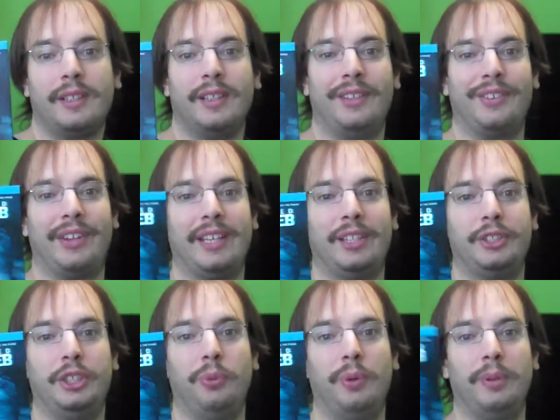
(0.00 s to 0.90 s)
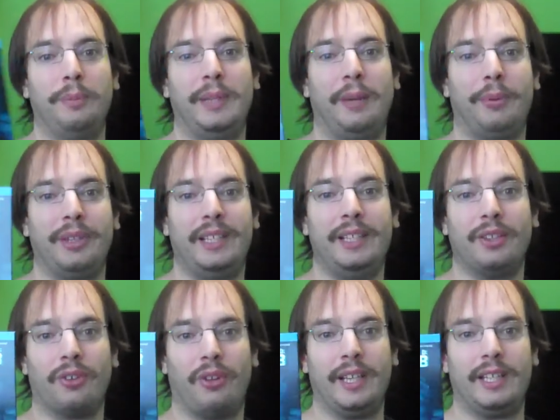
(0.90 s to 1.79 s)
because like, she wouldn't be able to
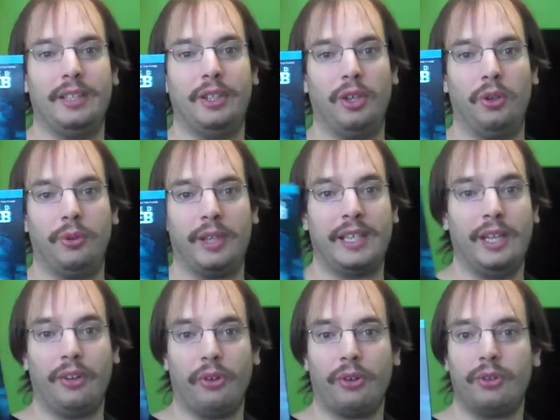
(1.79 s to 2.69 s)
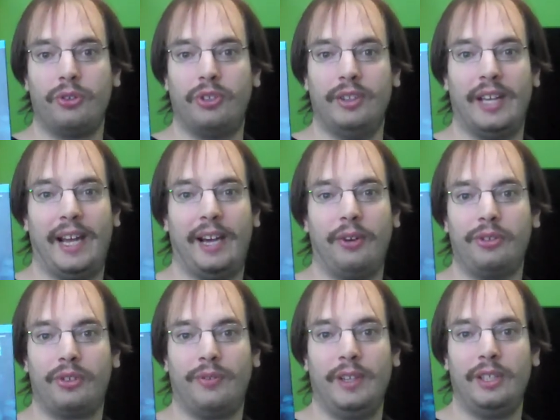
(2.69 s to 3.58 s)
hear like, the killers in the
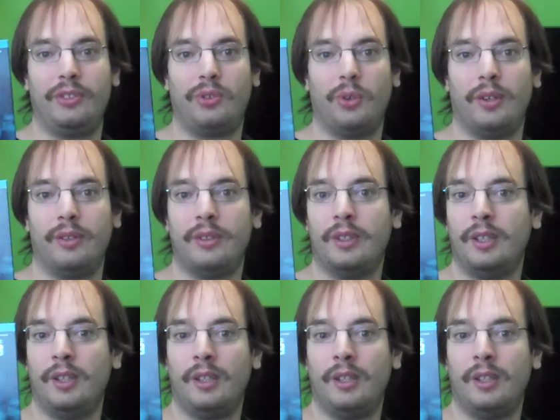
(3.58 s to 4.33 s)
house of any sort,